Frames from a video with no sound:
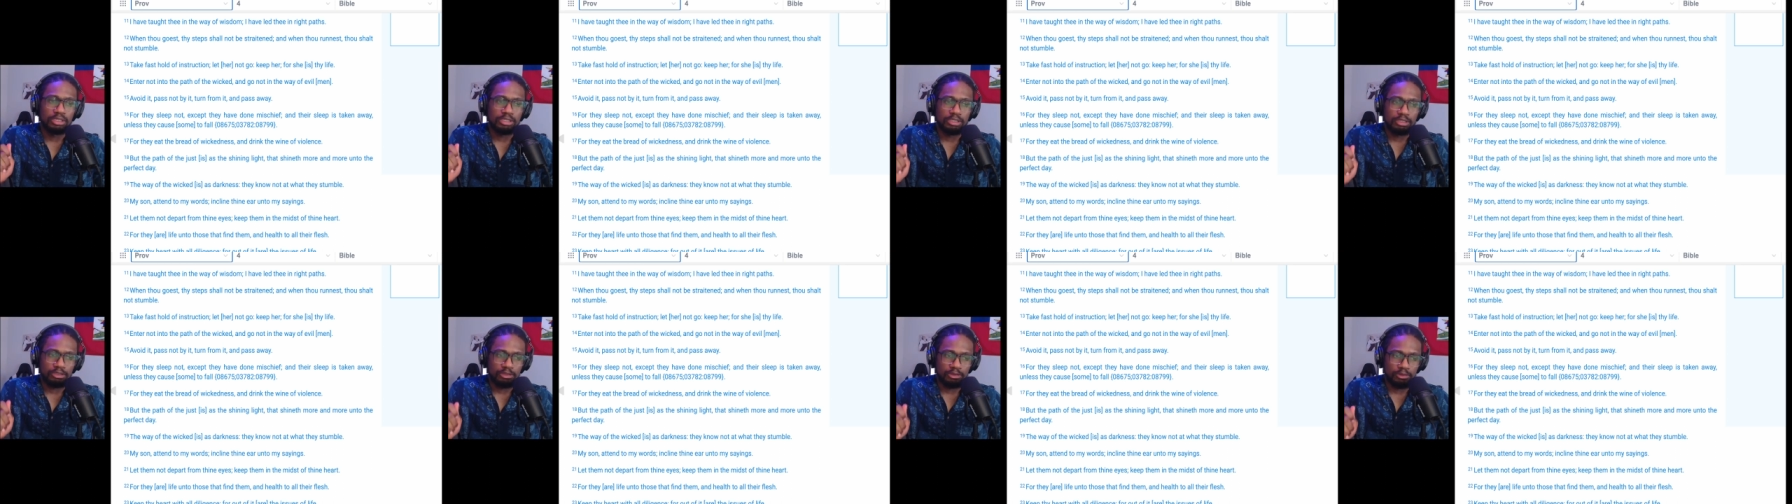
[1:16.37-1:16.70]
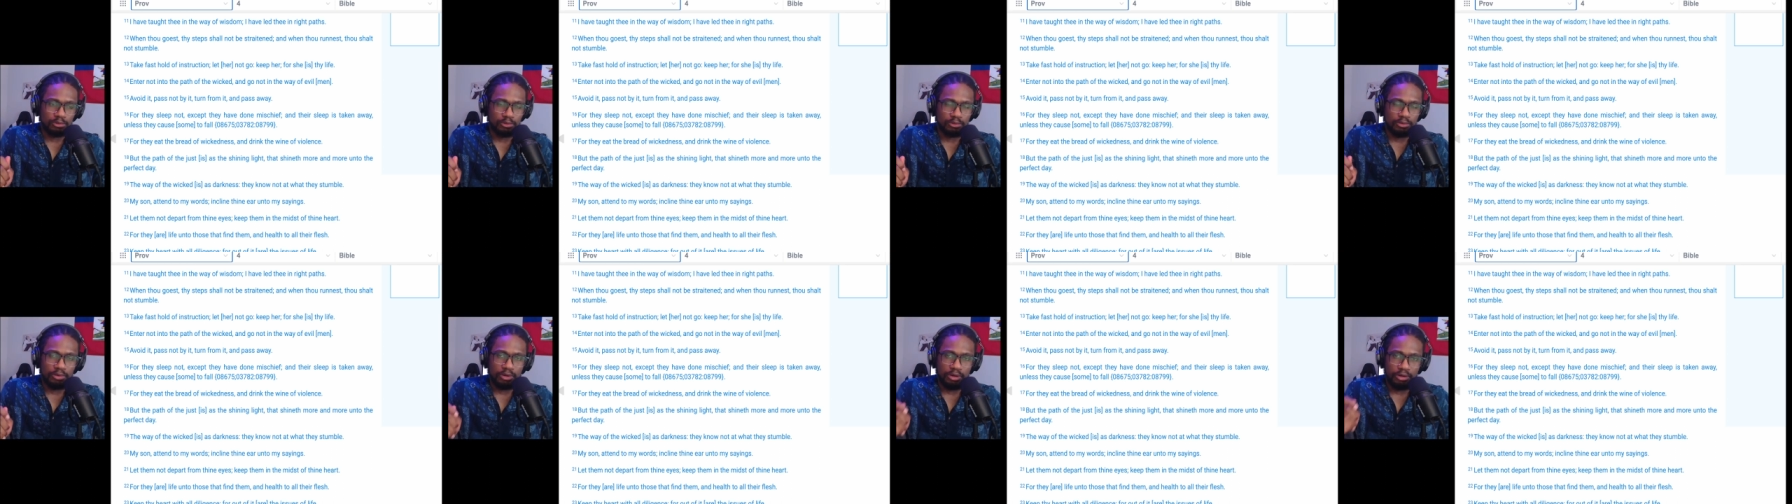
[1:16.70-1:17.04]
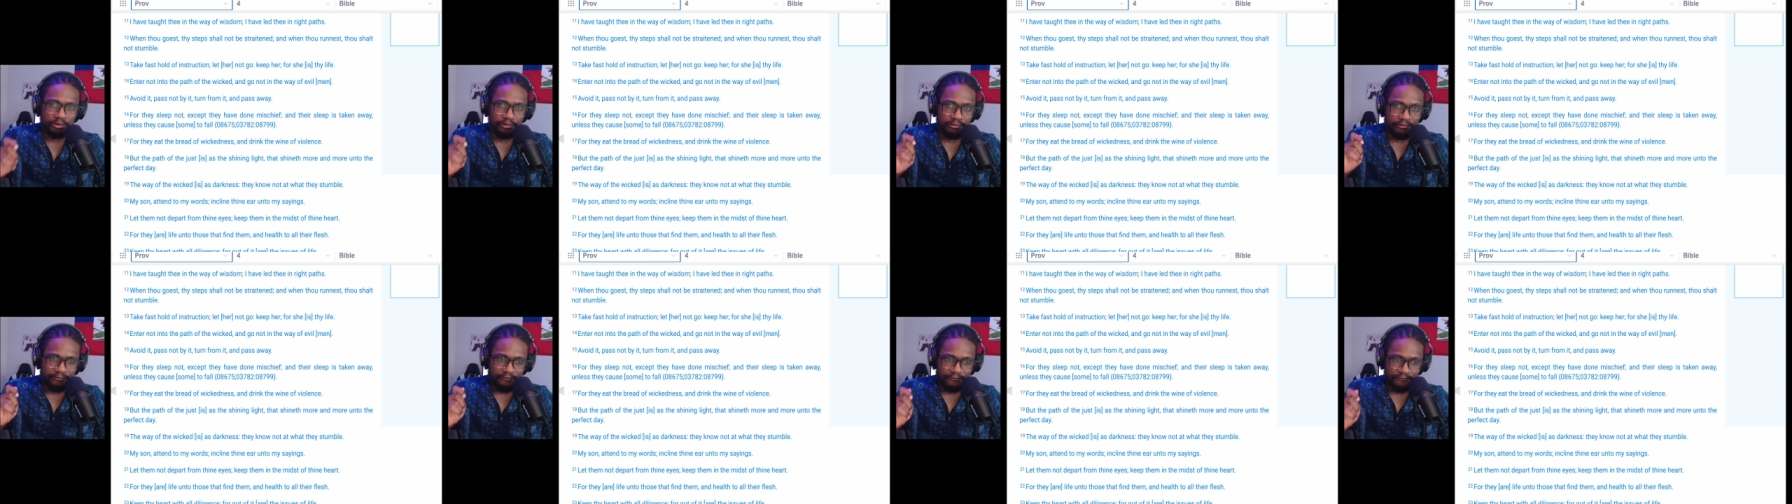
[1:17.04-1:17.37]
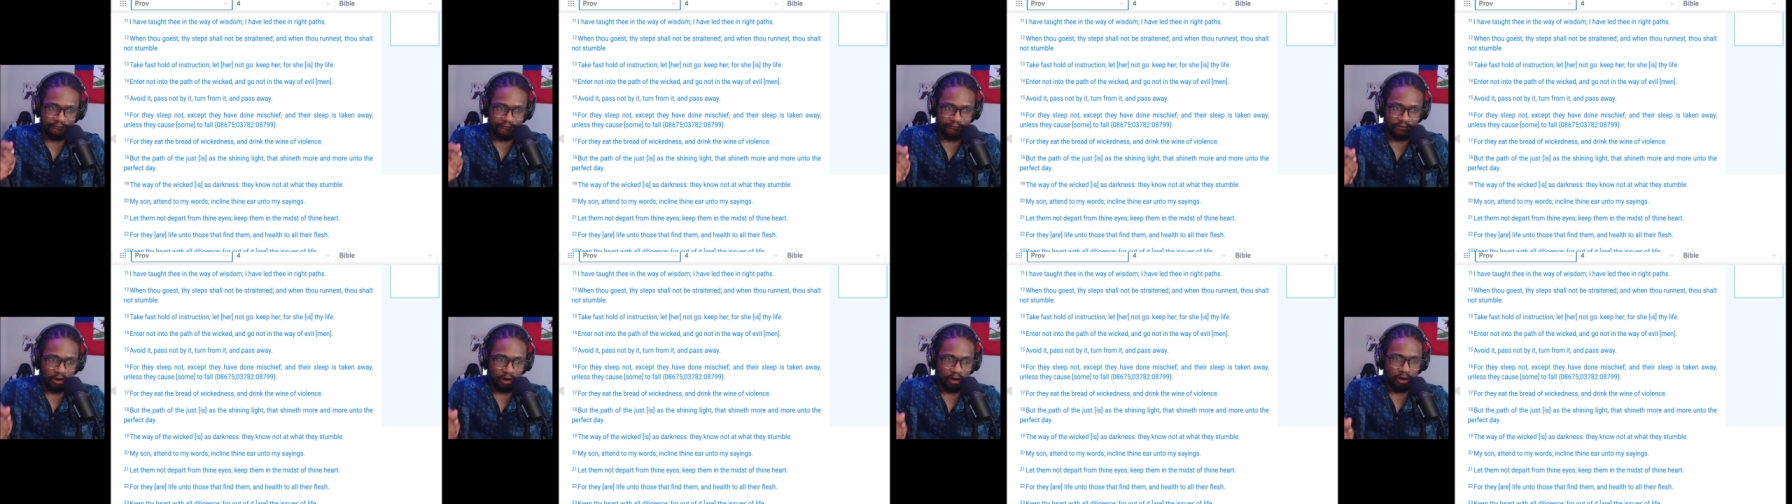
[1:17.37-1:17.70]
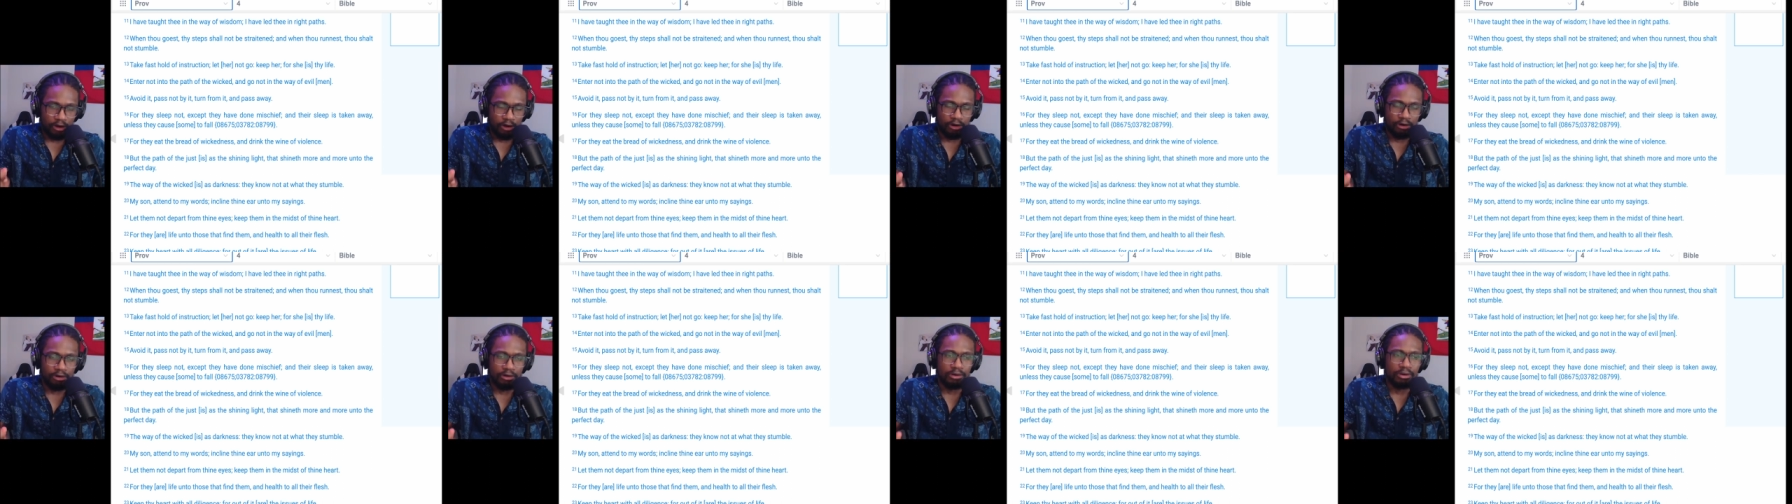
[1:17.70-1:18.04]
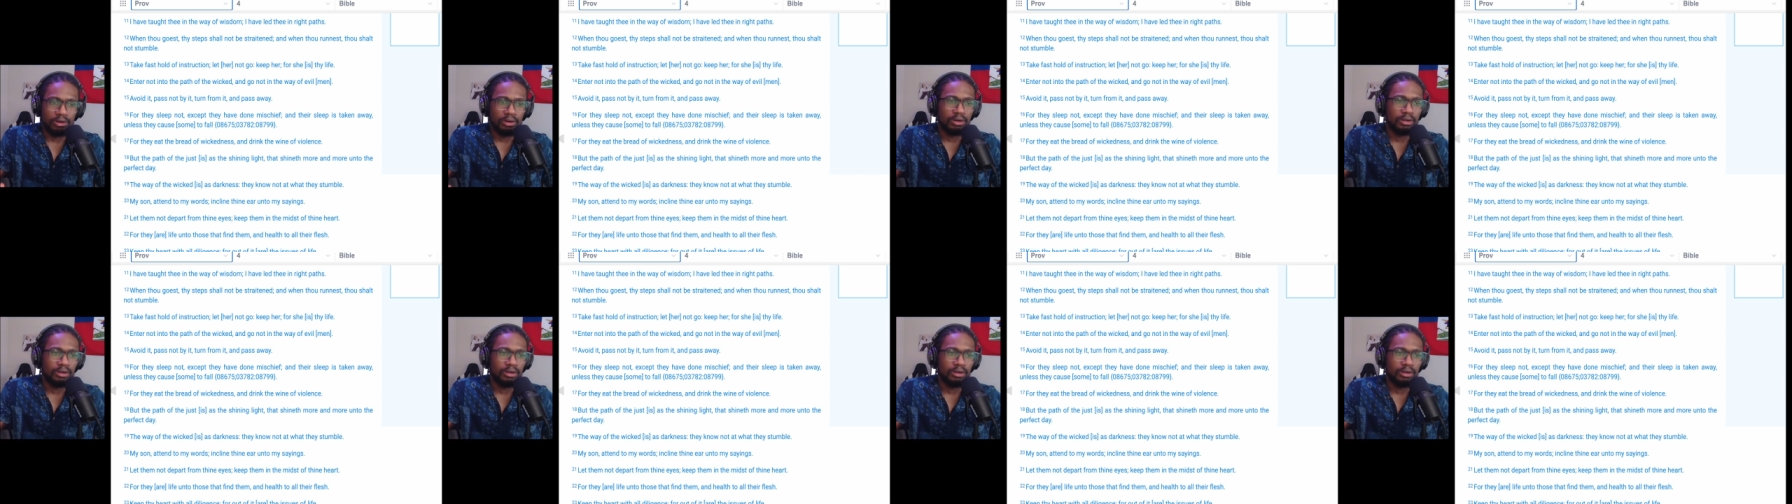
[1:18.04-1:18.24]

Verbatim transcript: to fall.